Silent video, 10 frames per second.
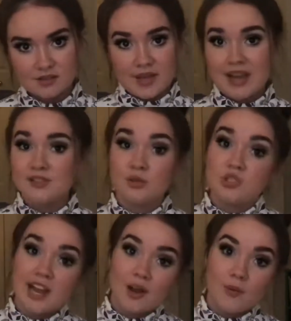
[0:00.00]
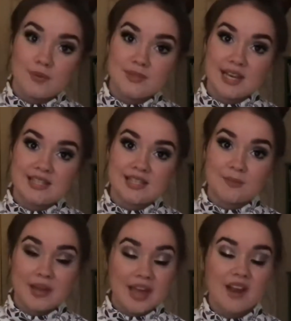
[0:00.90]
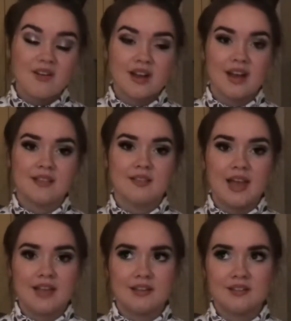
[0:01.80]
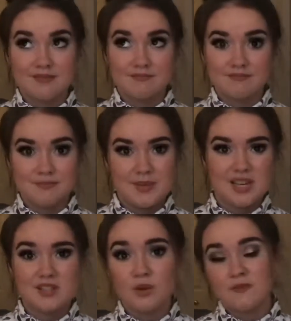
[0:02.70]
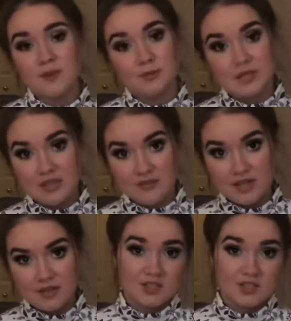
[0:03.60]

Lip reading: I also check websites in my area like Minnesota Film TV.